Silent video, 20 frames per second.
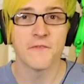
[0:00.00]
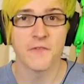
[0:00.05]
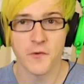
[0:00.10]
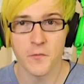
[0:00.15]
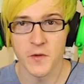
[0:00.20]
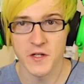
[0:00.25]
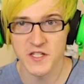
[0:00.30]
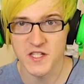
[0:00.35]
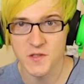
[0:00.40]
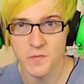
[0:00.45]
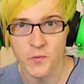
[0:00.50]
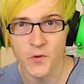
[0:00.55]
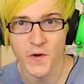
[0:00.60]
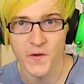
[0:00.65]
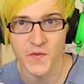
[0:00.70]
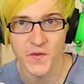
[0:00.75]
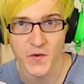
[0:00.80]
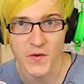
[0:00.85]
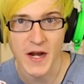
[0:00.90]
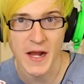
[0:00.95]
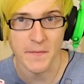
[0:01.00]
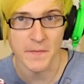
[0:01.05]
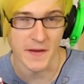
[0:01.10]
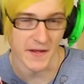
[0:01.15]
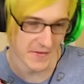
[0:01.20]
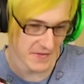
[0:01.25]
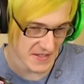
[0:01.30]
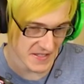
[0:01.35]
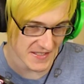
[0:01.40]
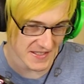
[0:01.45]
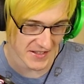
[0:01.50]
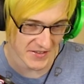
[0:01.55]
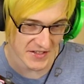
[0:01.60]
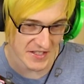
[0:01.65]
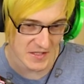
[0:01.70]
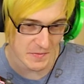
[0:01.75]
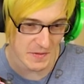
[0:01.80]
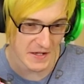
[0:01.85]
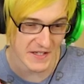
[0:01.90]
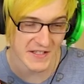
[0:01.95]
I, for once, support the crap out of this
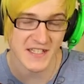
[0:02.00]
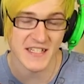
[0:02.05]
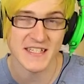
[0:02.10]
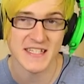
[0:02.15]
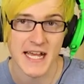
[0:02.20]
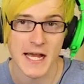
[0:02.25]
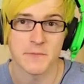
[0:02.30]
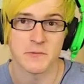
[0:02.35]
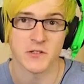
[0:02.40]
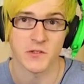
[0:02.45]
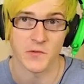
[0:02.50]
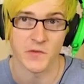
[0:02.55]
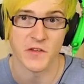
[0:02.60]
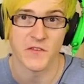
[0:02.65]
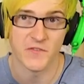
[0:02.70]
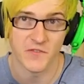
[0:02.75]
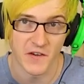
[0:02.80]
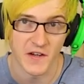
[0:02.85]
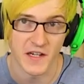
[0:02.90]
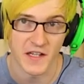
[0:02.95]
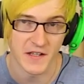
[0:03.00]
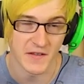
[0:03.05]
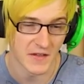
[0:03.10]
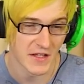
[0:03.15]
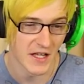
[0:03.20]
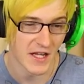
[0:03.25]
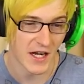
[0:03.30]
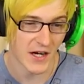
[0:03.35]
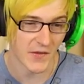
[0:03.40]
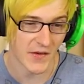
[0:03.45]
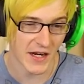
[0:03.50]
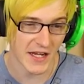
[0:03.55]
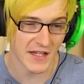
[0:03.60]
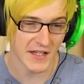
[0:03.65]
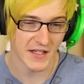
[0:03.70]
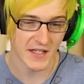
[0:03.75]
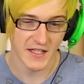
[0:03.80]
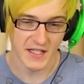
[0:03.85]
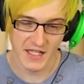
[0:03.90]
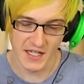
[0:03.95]
series because it's absolutely funny,
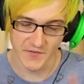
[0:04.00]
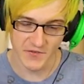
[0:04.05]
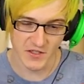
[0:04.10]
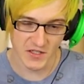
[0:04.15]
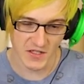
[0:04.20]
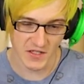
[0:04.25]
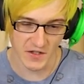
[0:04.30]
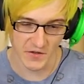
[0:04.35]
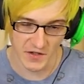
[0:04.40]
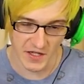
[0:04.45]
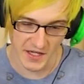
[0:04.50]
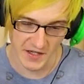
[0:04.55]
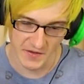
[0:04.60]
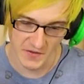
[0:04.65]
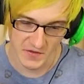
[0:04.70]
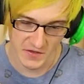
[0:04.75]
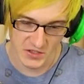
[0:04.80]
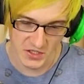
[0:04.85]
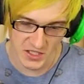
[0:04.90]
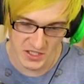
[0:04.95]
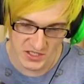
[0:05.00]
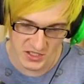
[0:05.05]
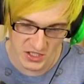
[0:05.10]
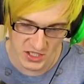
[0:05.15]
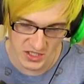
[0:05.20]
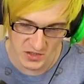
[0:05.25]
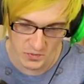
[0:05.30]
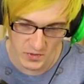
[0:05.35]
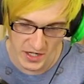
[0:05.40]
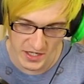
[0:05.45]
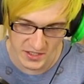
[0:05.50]
alright? If you okay, just just